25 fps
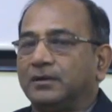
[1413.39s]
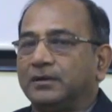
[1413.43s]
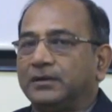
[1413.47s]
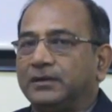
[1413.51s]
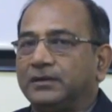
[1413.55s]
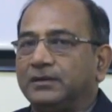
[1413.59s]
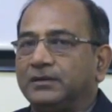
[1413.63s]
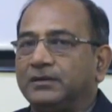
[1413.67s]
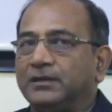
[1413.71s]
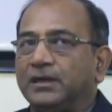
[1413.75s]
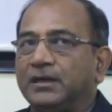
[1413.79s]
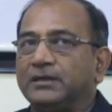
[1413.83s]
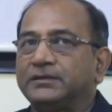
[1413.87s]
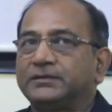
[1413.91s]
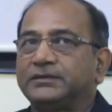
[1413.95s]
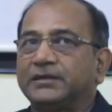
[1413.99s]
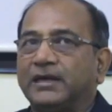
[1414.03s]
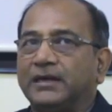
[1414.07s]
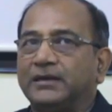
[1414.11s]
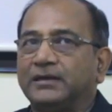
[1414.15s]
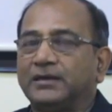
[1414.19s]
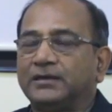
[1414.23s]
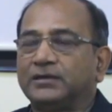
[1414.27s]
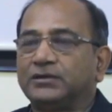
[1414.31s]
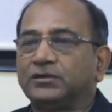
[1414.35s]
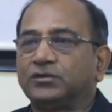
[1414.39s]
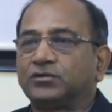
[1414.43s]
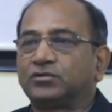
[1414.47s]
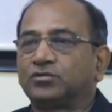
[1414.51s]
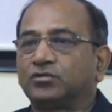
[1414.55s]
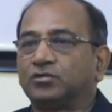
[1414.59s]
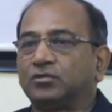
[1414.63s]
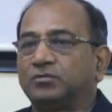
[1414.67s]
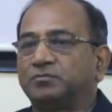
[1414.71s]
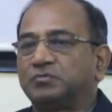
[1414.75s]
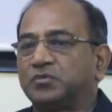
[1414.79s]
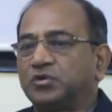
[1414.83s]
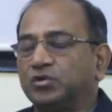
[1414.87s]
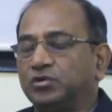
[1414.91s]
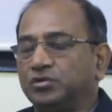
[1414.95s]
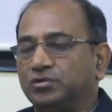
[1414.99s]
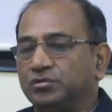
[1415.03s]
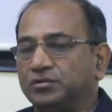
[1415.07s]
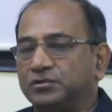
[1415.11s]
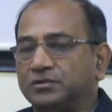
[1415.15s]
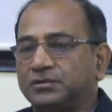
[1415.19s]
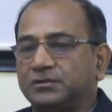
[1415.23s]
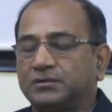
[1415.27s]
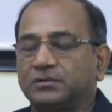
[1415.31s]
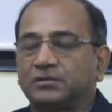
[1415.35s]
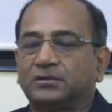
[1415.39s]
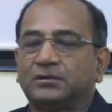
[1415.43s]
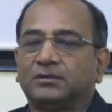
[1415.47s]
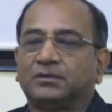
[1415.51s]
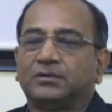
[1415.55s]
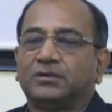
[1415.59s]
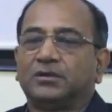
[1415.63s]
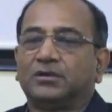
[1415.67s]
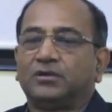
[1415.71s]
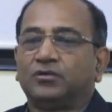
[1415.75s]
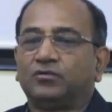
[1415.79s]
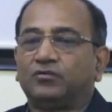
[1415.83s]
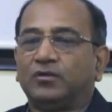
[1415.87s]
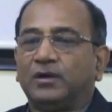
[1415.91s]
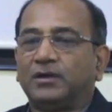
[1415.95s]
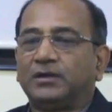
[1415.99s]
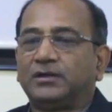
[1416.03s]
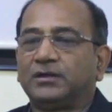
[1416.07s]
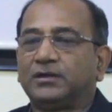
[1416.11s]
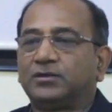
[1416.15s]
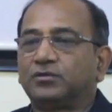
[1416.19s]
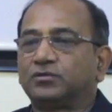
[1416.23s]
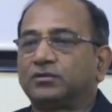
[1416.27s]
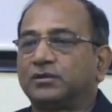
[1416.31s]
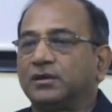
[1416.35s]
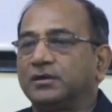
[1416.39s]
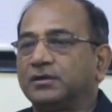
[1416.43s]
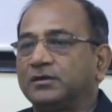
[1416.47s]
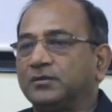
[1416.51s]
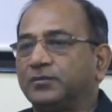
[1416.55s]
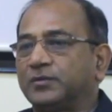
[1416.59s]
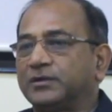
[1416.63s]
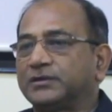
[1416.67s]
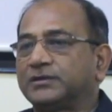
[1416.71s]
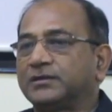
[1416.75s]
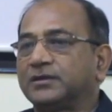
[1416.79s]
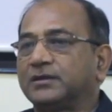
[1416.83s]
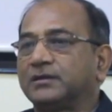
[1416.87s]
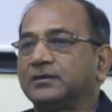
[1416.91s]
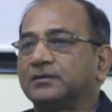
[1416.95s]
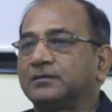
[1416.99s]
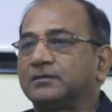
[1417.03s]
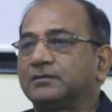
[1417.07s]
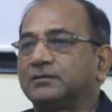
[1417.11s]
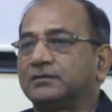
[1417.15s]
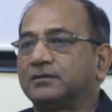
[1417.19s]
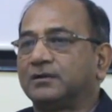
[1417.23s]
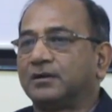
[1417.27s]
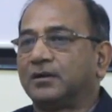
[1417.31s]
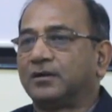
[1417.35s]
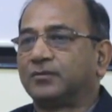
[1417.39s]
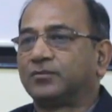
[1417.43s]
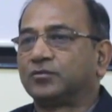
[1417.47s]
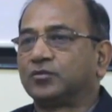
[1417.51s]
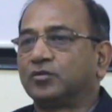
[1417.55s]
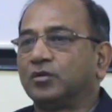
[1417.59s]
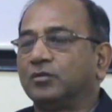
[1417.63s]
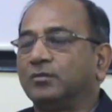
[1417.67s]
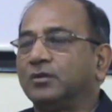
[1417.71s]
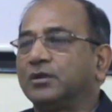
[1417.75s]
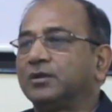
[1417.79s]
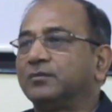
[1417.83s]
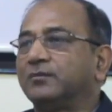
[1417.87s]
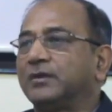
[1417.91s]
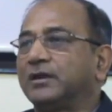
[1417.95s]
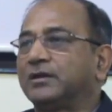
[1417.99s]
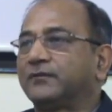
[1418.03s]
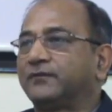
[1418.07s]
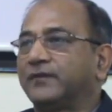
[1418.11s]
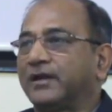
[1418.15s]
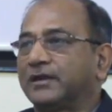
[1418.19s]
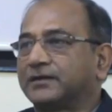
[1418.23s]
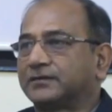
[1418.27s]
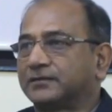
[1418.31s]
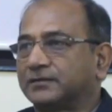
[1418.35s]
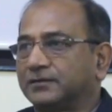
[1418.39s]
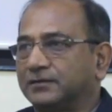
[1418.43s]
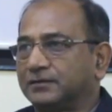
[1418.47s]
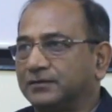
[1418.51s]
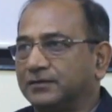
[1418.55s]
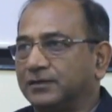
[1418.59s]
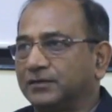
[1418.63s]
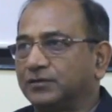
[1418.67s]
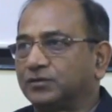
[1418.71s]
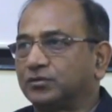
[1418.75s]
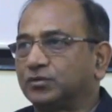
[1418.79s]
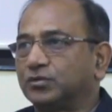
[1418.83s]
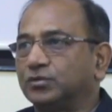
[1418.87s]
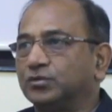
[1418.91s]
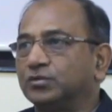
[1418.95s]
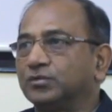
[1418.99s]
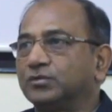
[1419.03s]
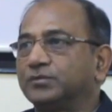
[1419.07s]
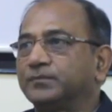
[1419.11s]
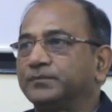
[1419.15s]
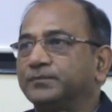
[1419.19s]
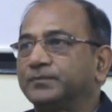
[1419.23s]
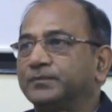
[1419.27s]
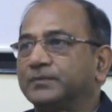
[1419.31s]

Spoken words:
India and China used to produce 20 to 30% of global manufacturing they used to do.